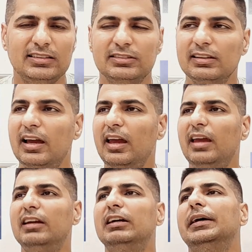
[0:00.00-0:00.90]
It's
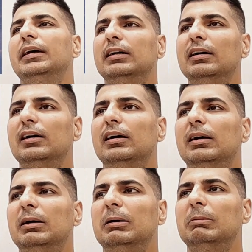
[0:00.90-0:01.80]
like,
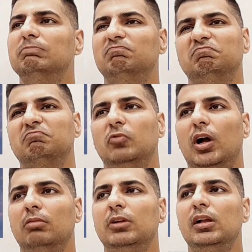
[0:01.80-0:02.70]

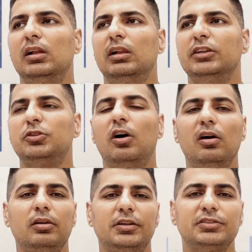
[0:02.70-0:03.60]
well, let's
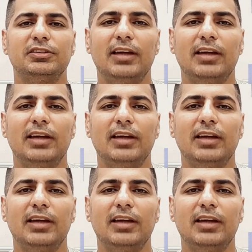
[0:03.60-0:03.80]
call it a